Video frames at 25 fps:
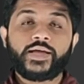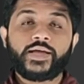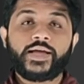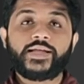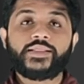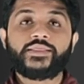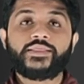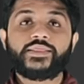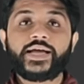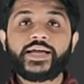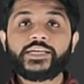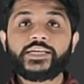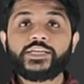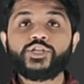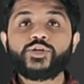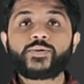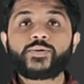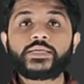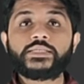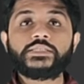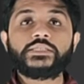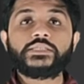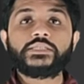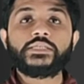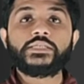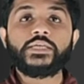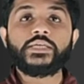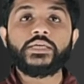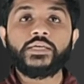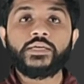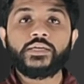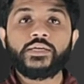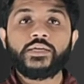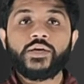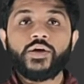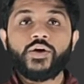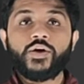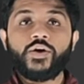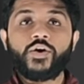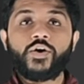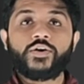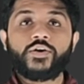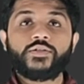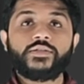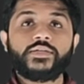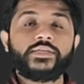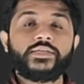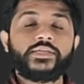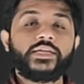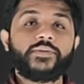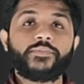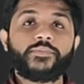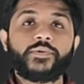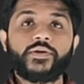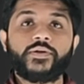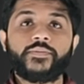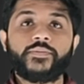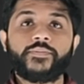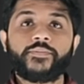and that you can see on the table.